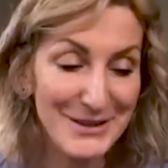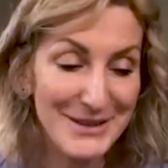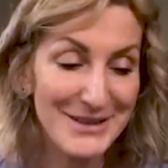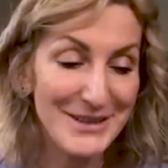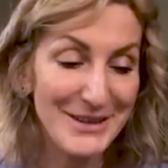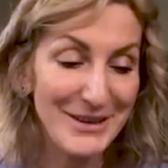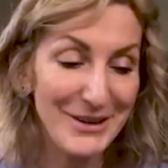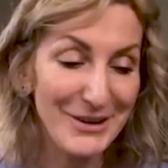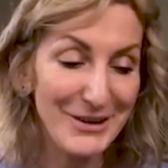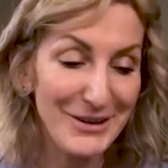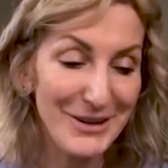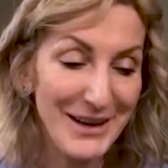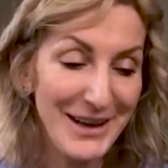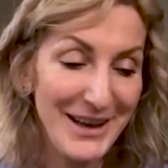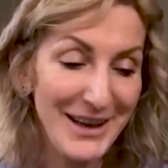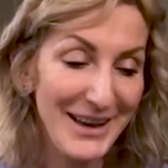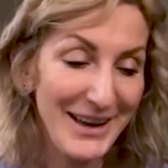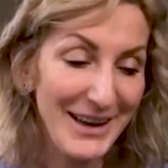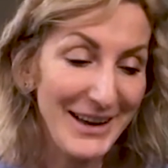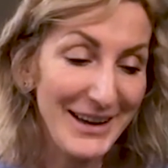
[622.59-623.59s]
So,
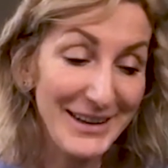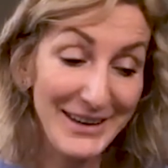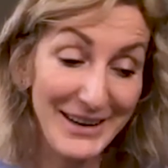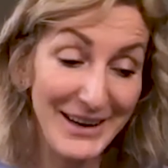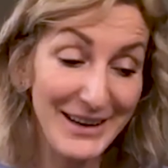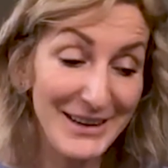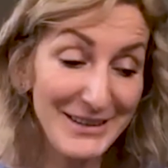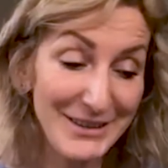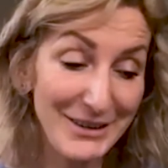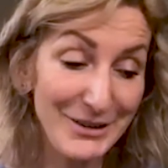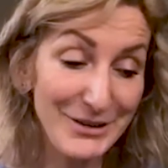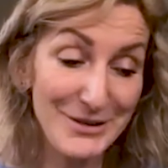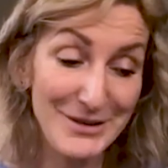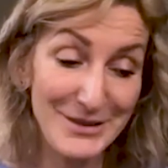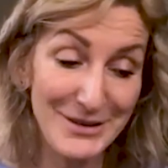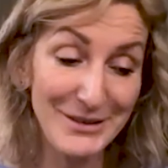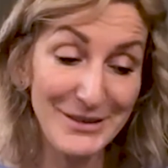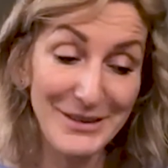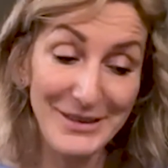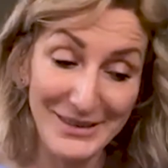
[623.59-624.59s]
and then
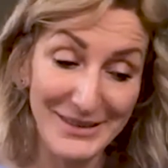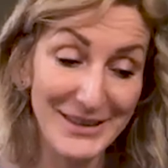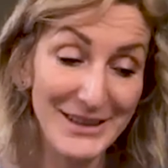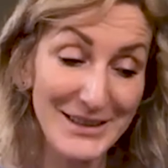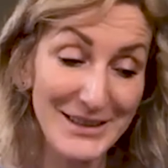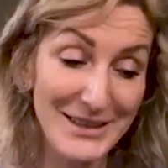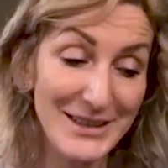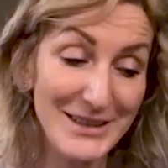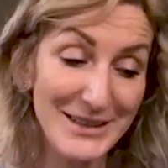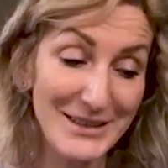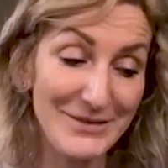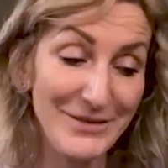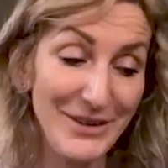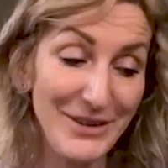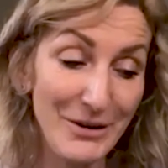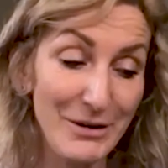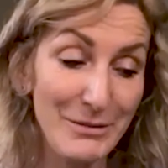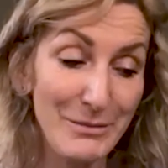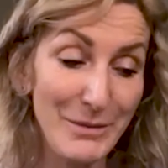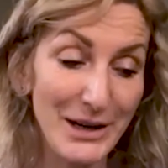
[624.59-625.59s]
also this is
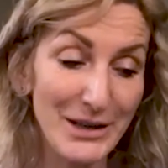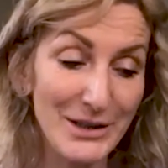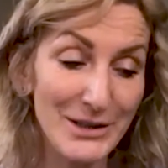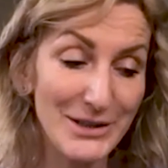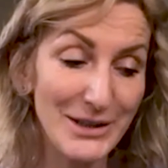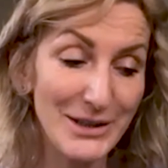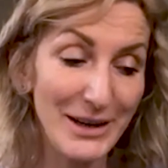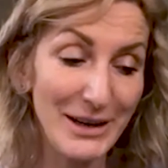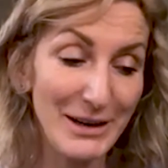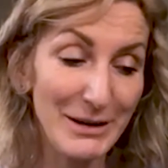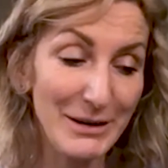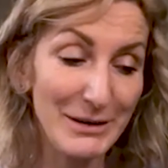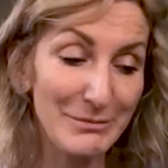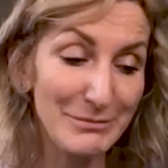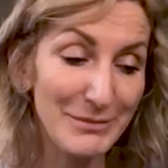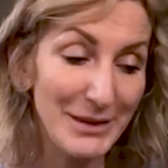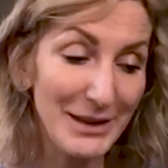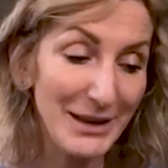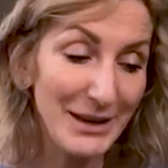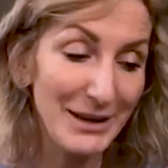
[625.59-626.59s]
very much
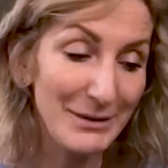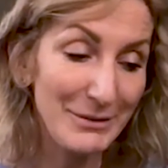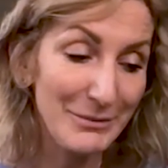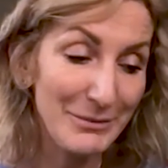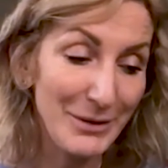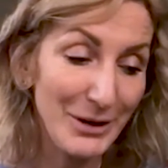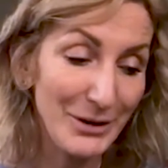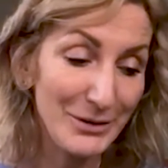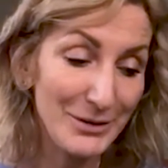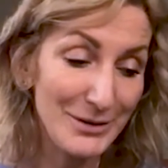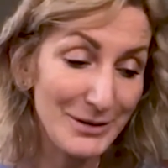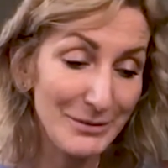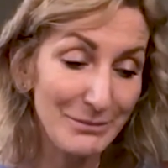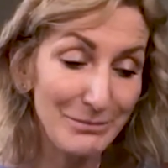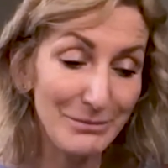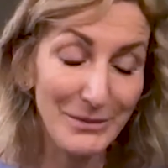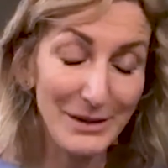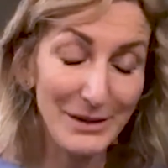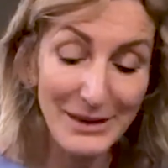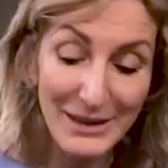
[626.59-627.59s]
also
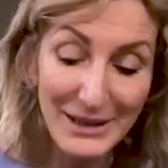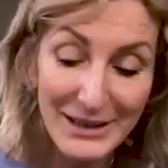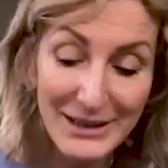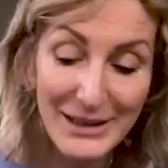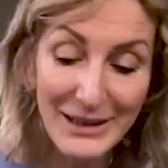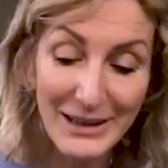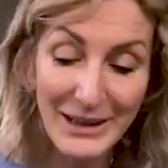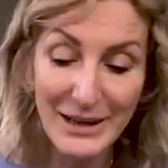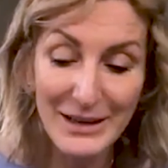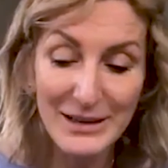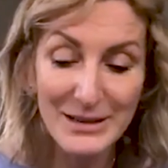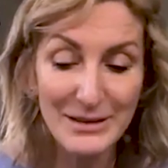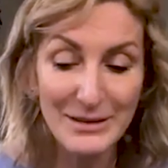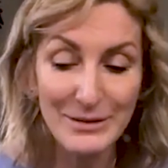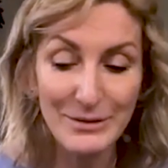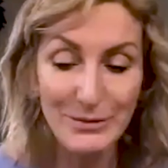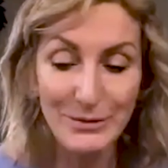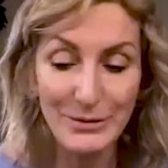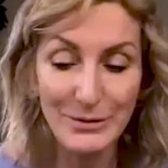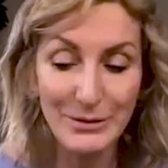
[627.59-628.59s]
leading us
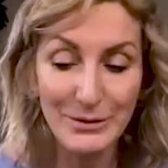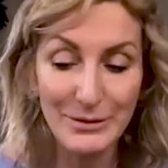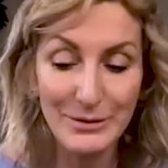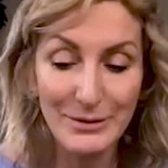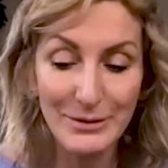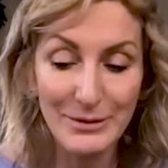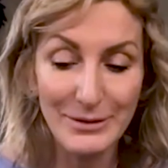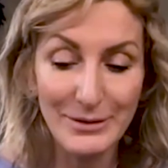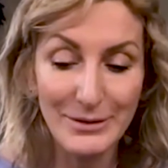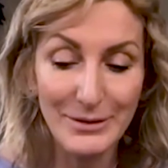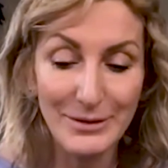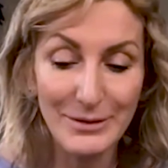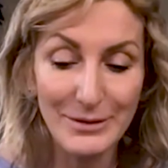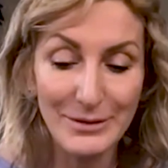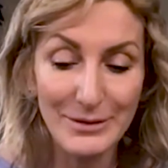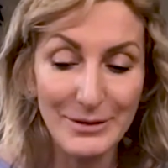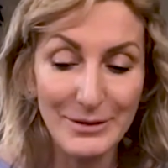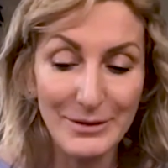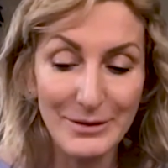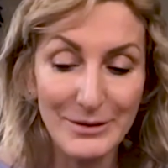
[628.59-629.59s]
to
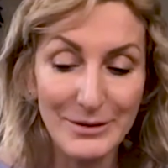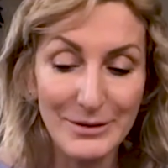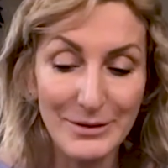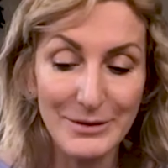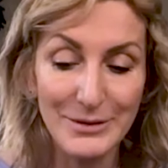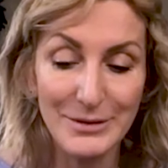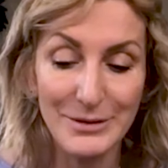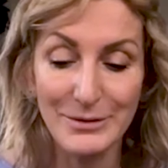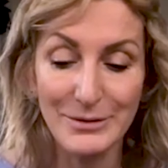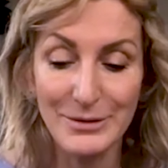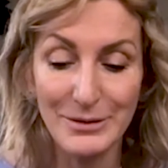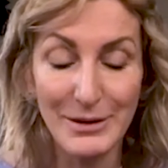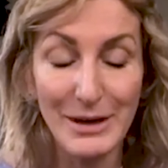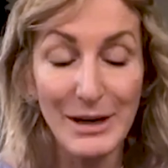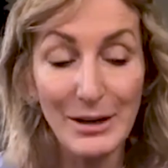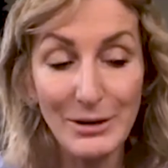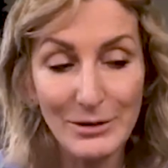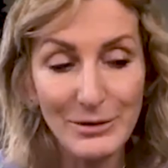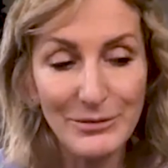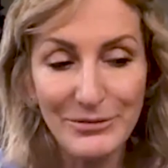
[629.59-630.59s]
a
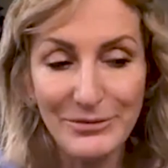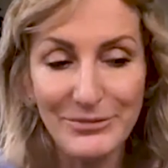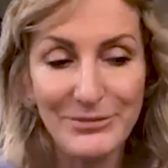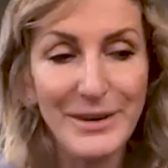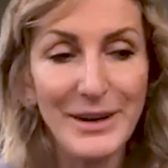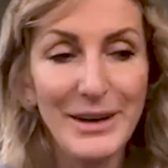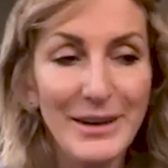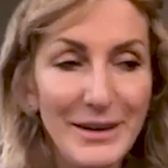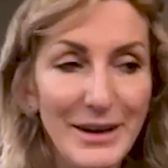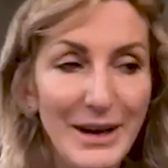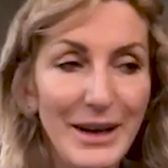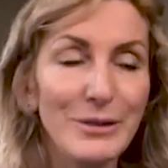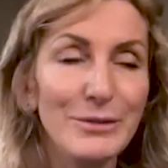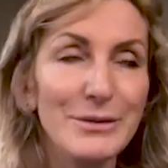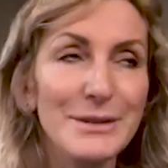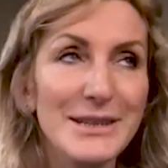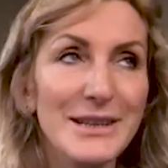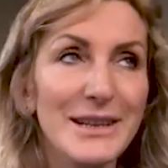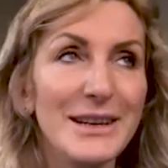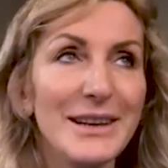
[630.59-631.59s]
lot of I
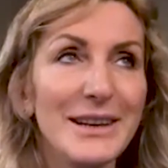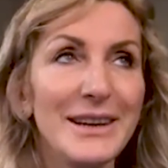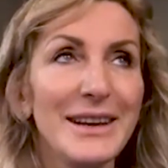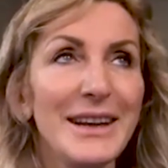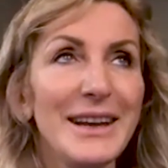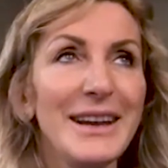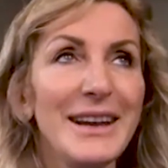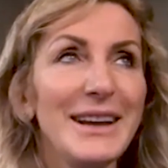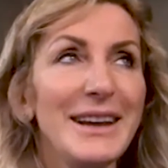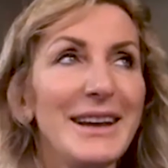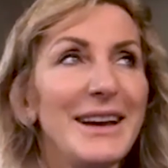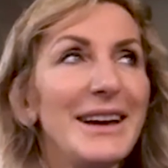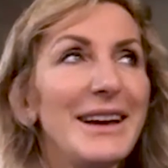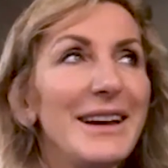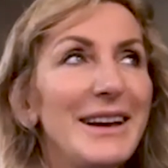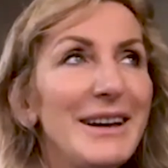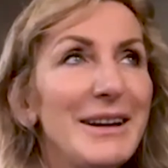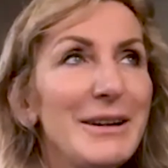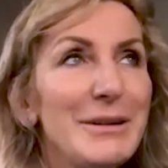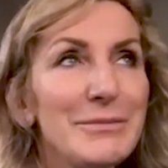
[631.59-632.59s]
would say
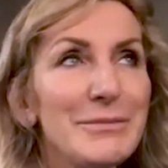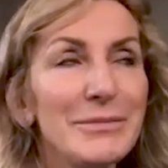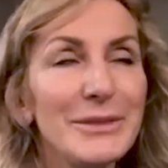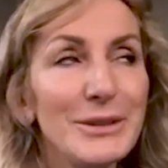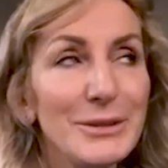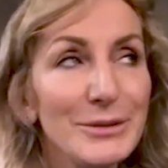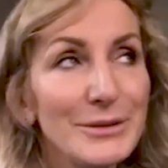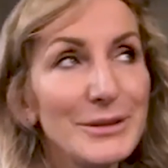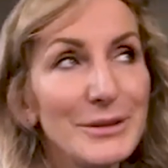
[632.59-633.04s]
to